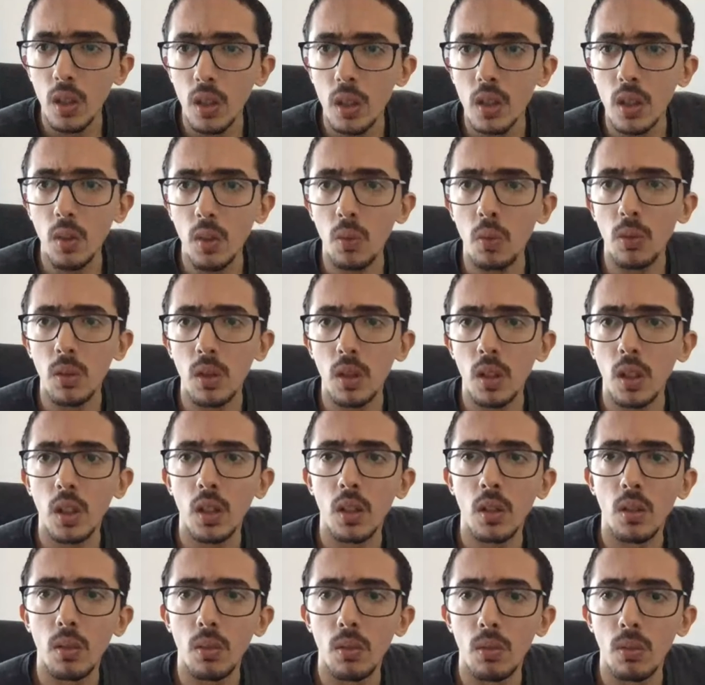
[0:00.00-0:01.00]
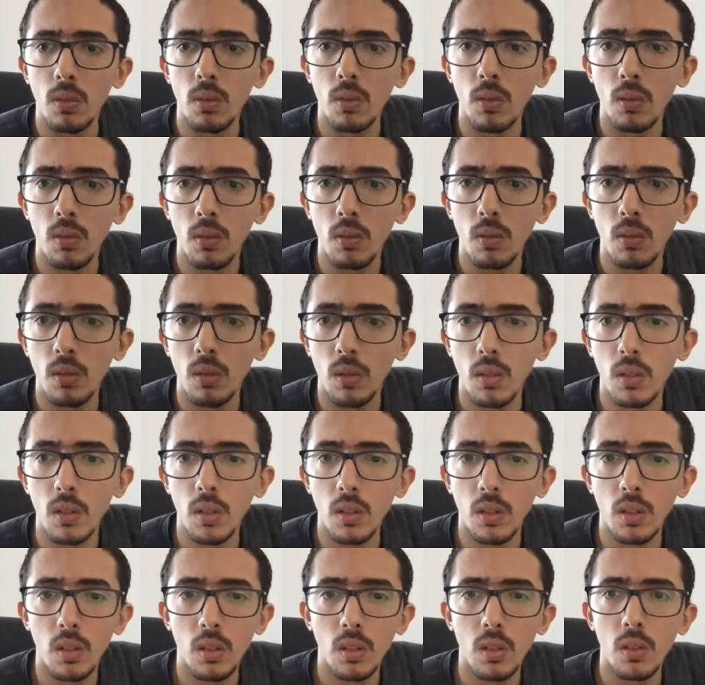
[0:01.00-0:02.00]
It's a good thing to
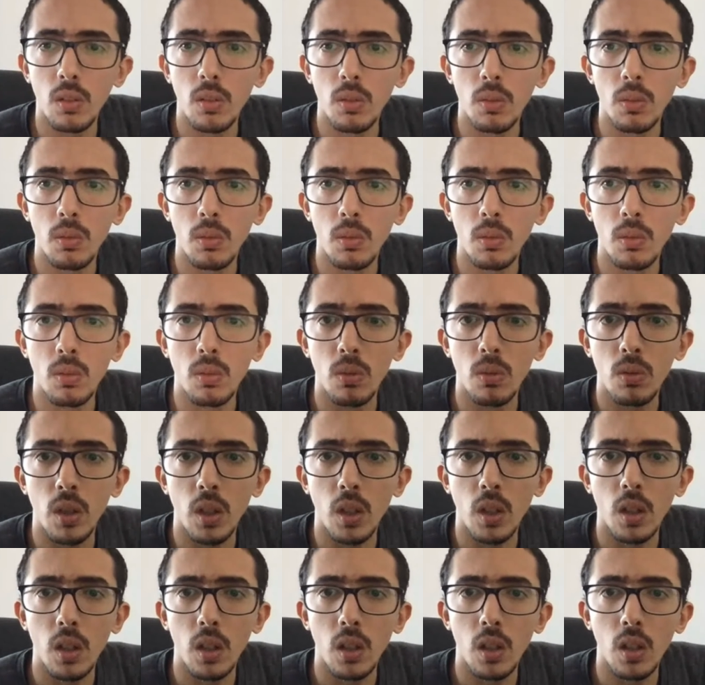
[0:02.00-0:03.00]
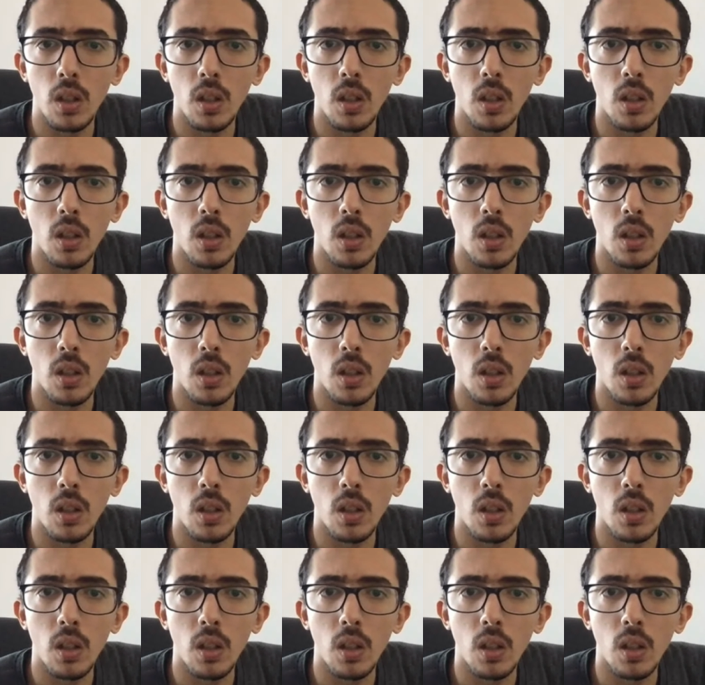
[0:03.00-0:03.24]
check.